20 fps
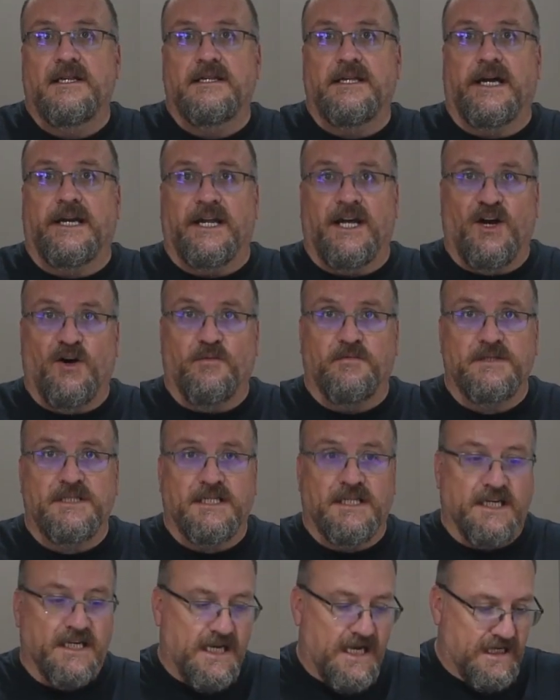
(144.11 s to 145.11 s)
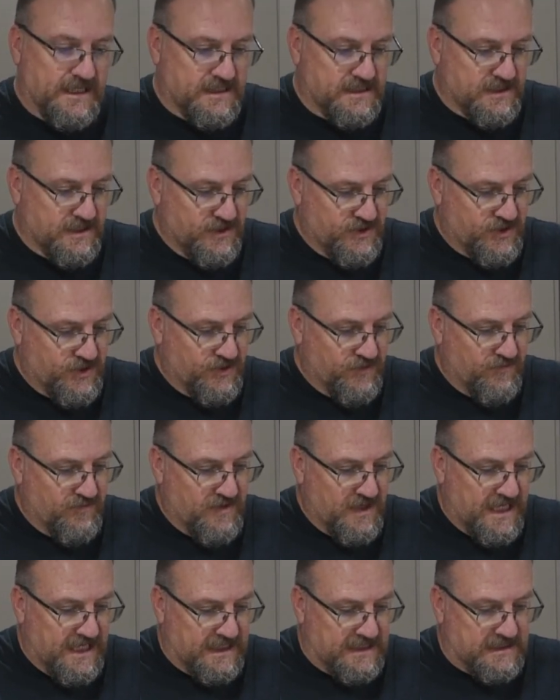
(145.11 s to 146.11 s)
That helps the yeast do
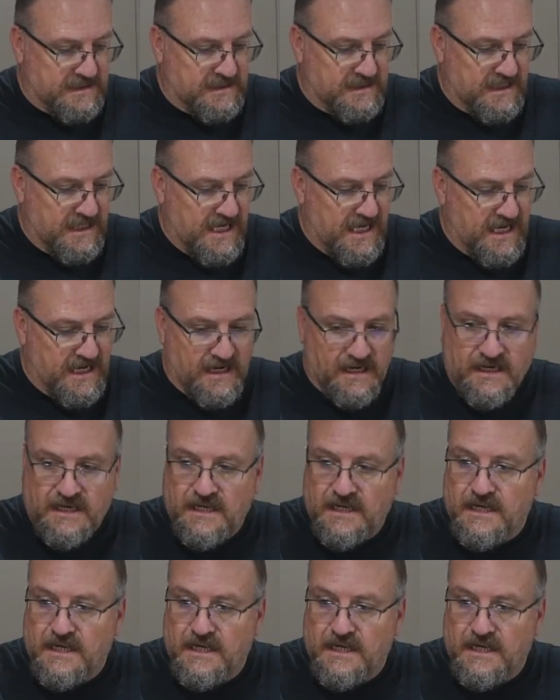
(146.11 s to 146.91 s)
its thing.